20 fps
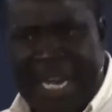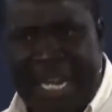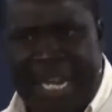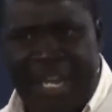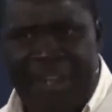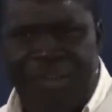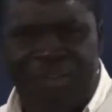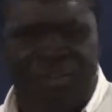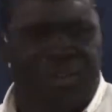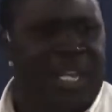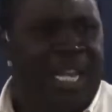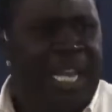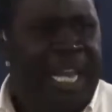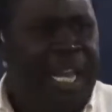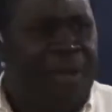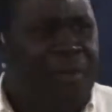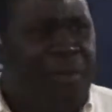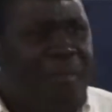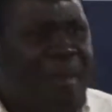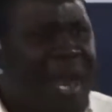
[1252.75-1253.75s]
I need you to.
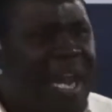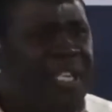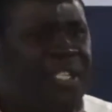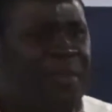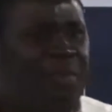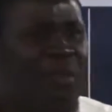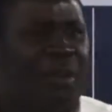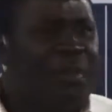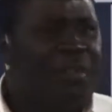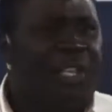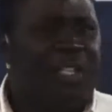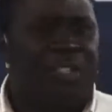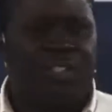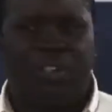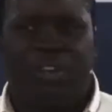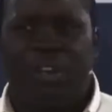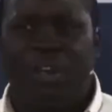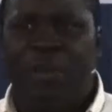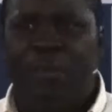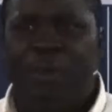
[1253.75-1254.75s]
It reminds me of the
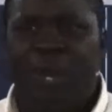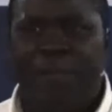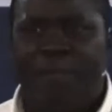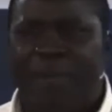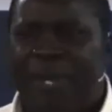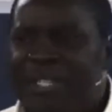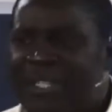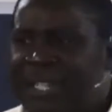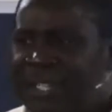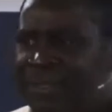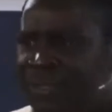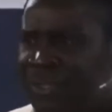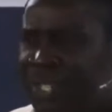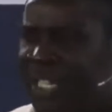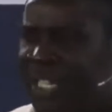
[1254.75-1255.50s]
story when Pastor